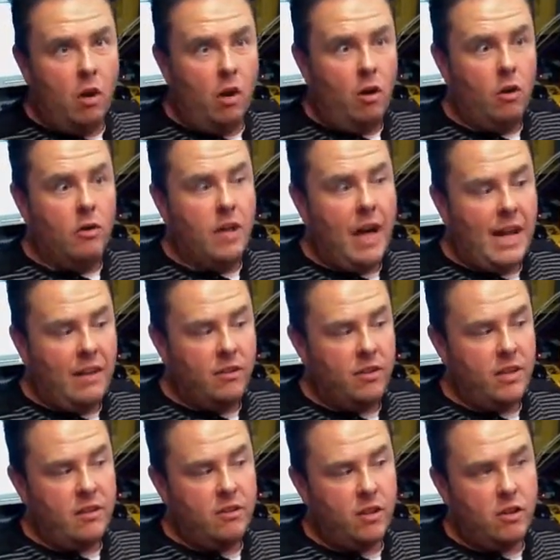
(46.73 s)
on
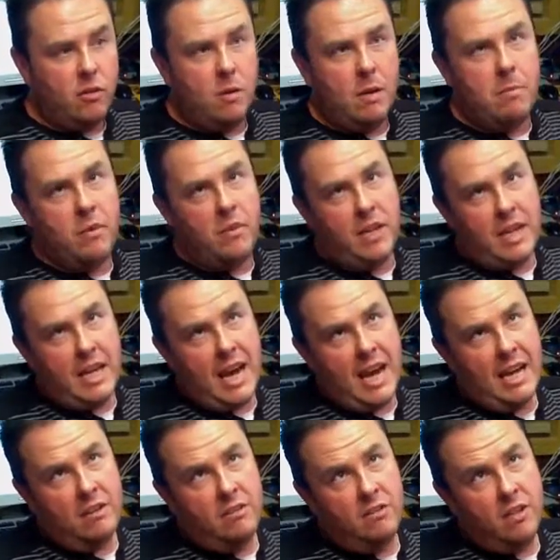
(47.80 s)
Anthony's equipment that he
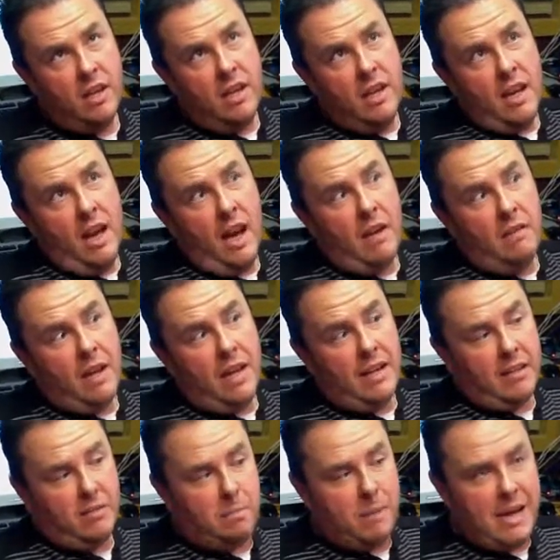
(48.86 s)
has
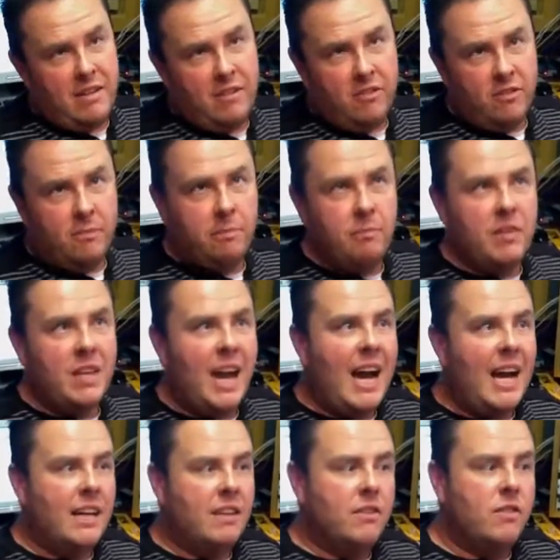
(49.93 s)
at his base.
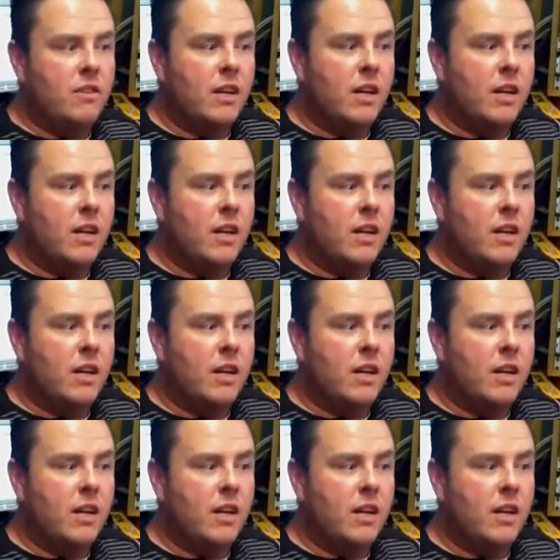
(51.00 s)
And